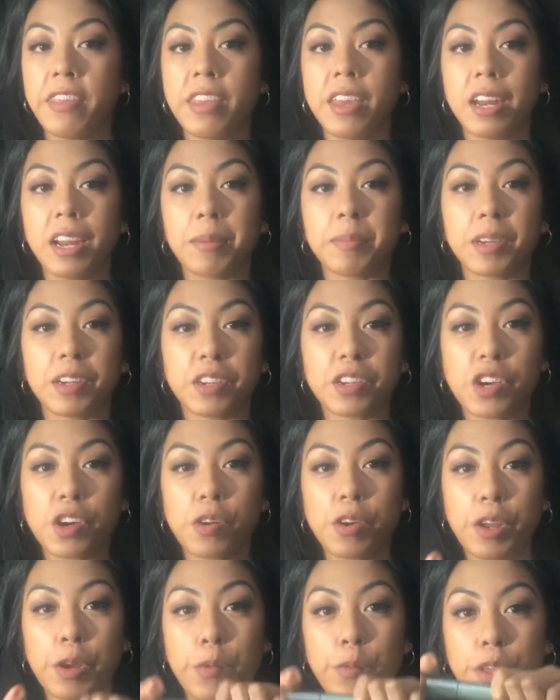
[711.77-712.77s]
then I'm gonna go
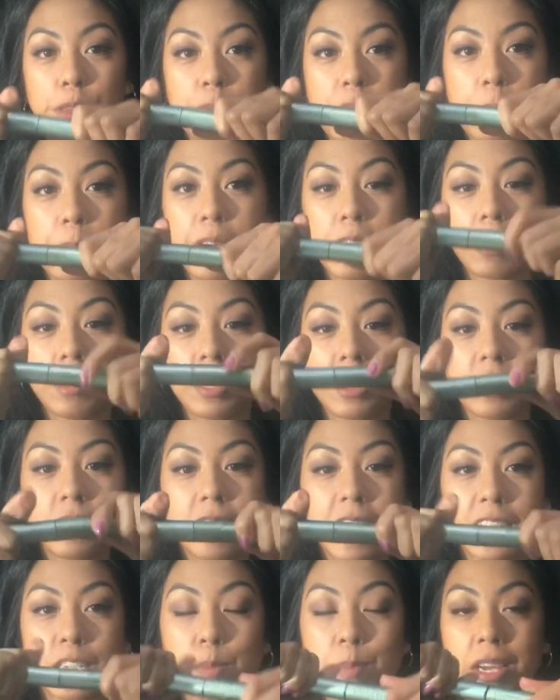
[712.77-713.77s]
in with my Better Than
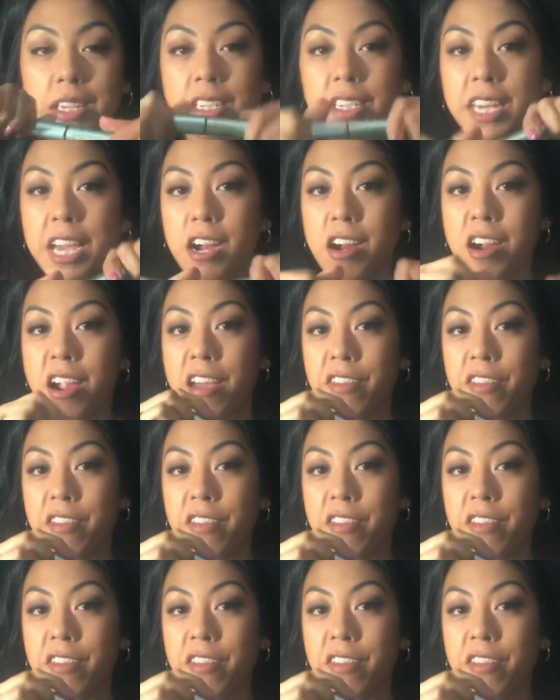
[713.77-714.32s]
Sex mascara